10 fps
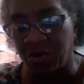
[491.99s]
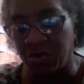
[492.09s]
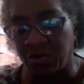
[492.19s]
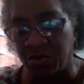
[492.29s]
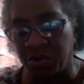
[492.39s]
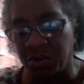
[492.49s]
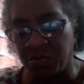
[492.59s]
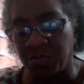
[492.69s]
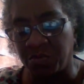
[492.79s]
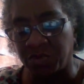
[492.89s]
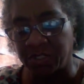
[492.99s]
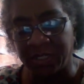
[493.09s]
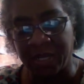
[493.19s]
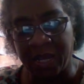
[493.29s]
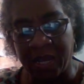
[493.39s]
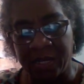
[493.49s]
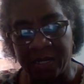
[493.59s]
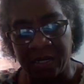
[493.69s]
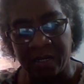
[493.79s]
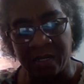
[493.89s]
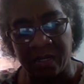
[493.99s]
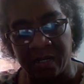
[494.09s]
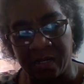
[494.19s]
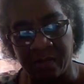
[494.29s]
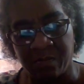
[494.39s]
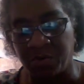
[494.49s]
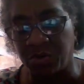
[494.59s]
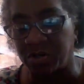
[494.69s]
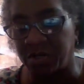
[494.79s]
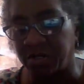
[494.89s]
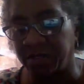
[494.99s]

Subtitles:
or your most handled book.